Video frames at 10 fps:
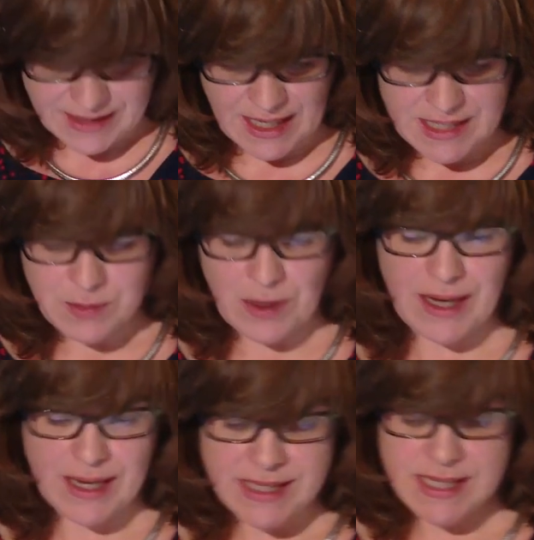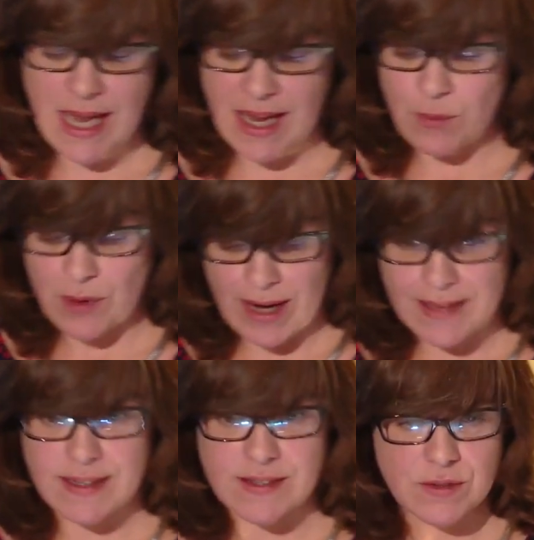and that's why I say we're
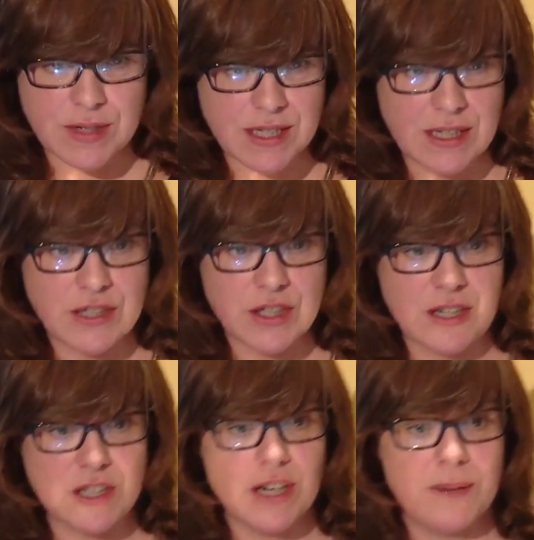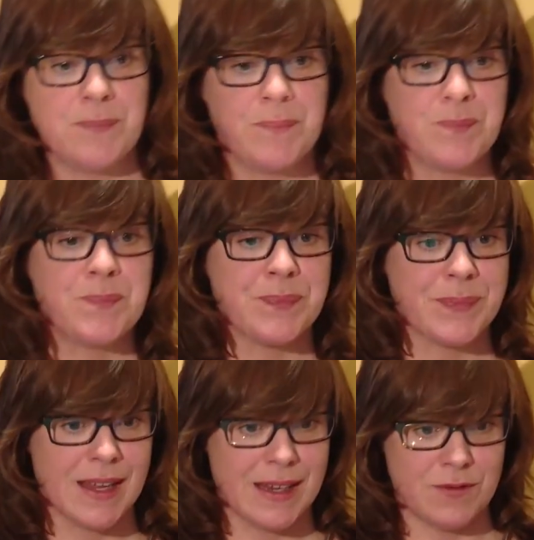at this critical juncture.
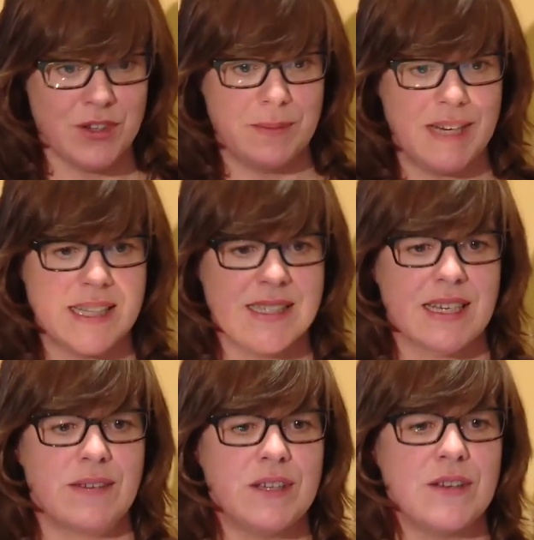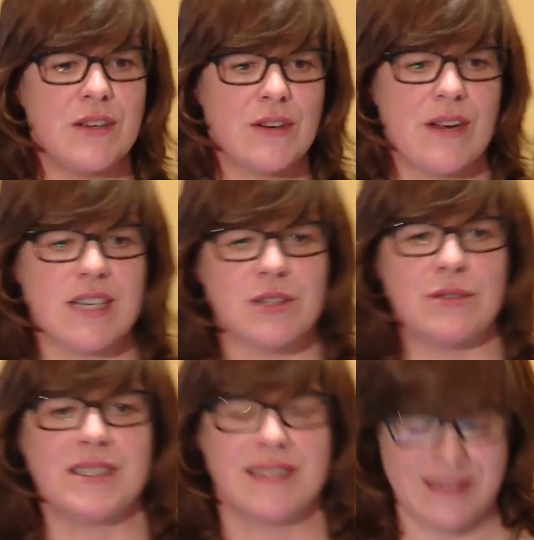I have 2 minutes to give you your crash
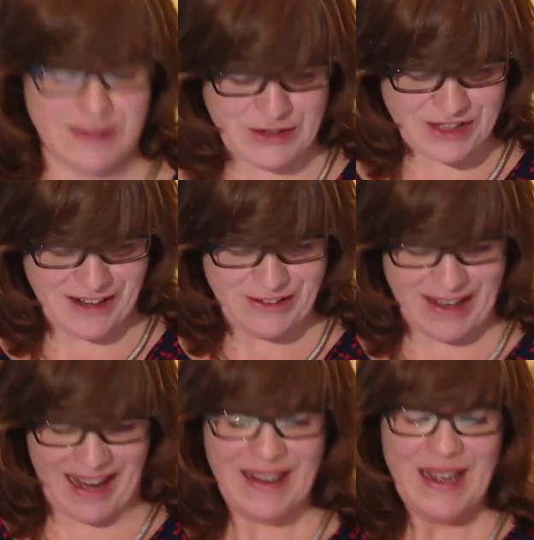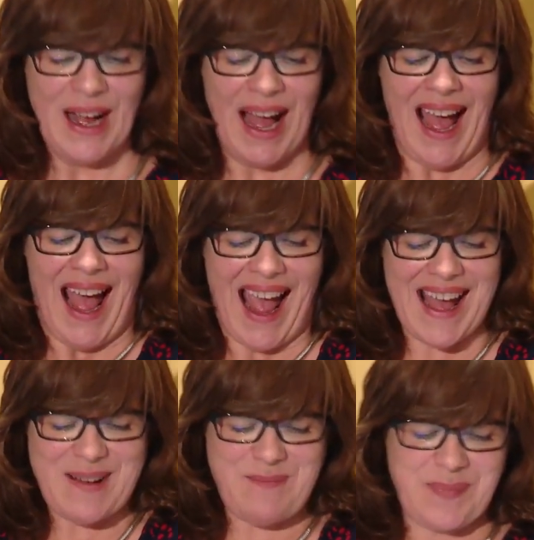course on Sláinte Care. Okay.
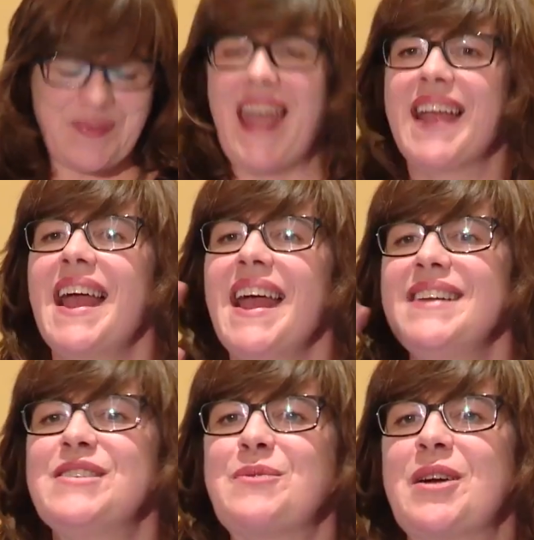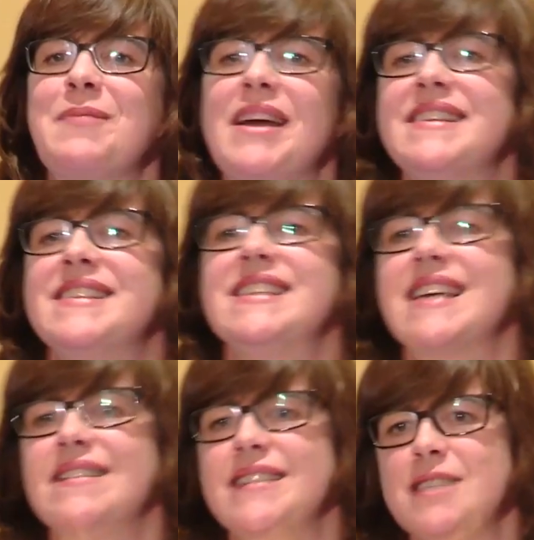Again, don't worry about the
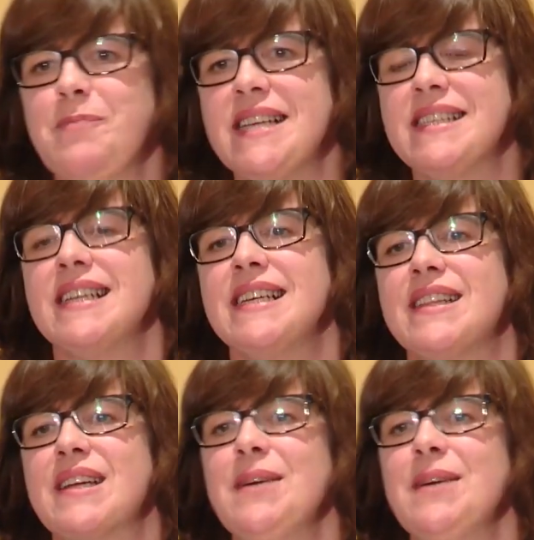detail of this. Basically, the